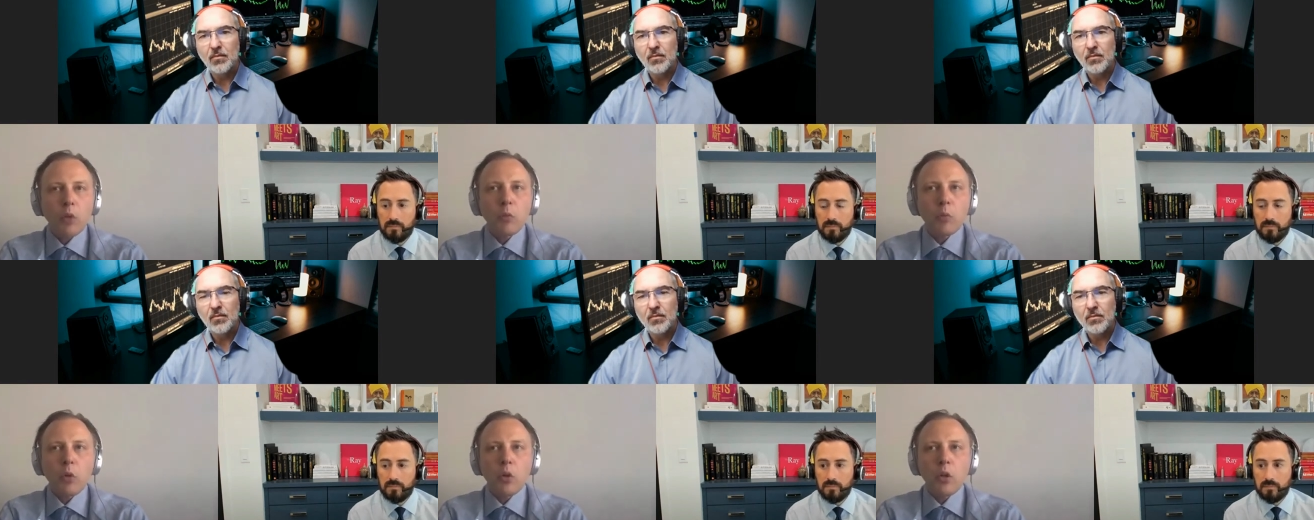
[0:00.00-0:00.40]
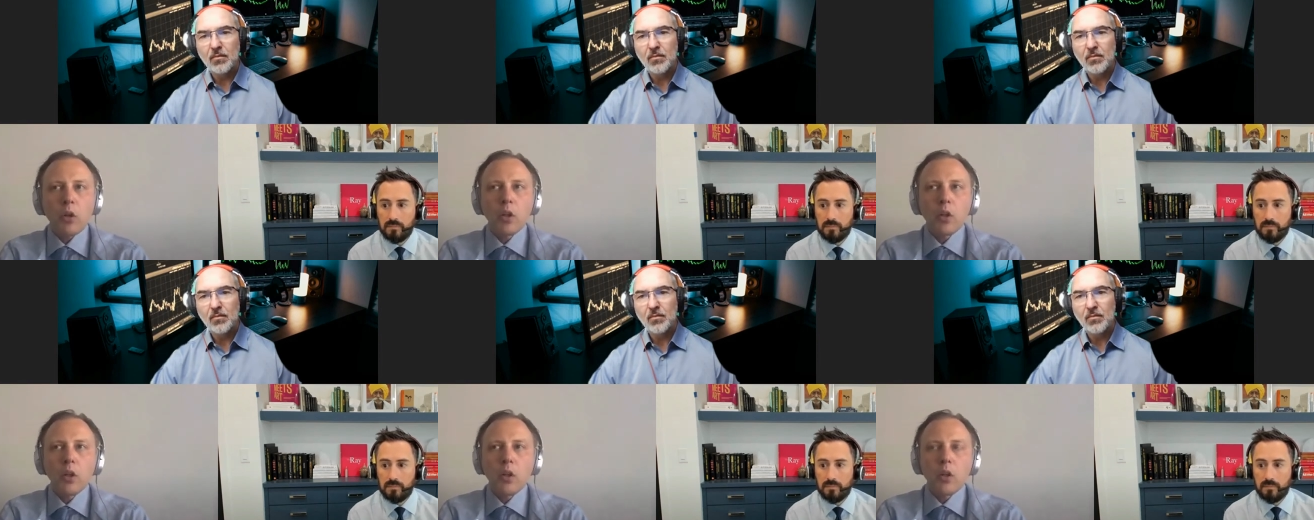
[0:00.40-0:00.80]
Speaker 1: and
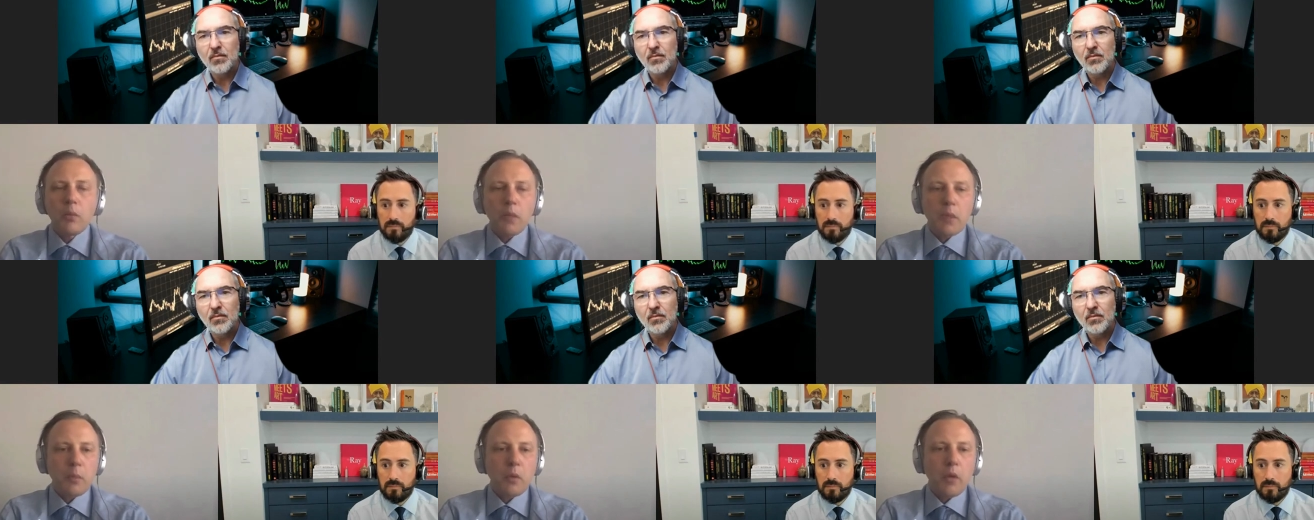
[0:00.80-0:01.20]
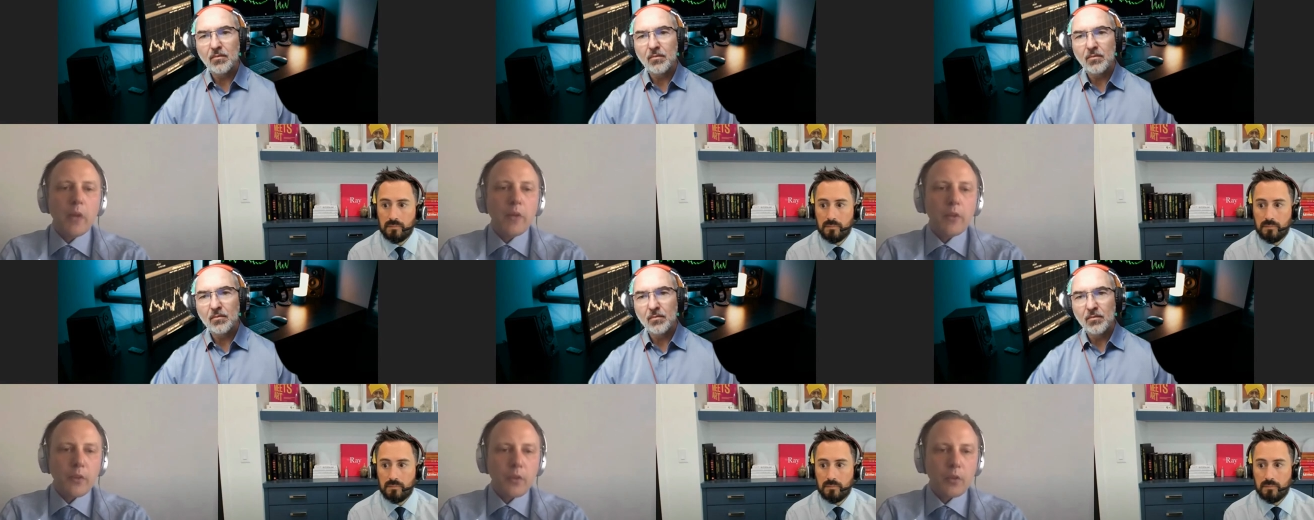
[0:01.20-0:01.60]
more people
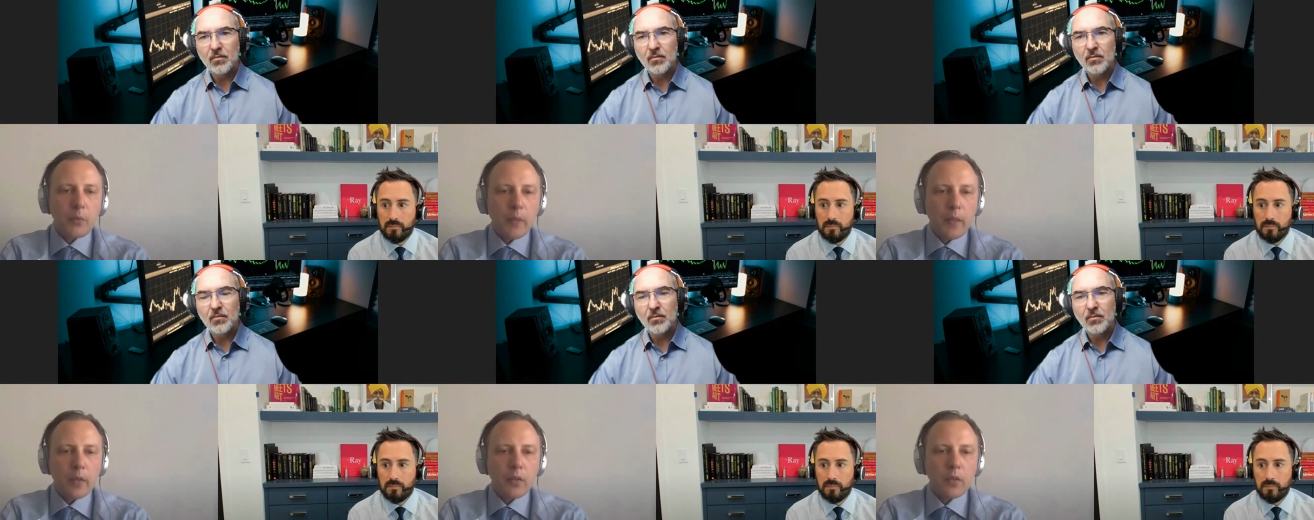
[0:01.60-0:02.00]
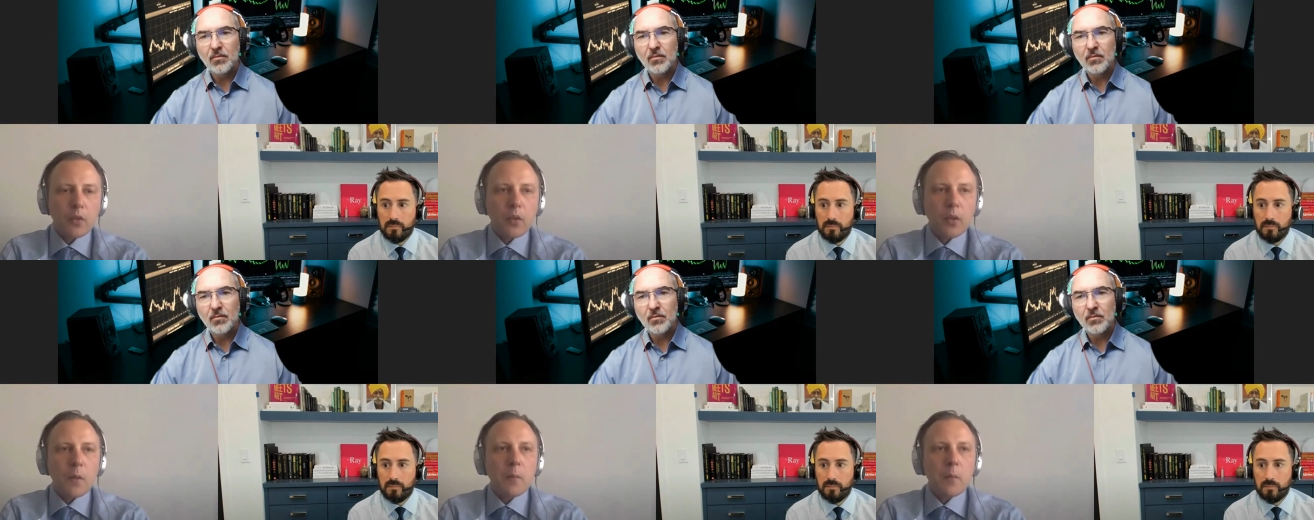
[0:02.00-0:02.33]
enter the space,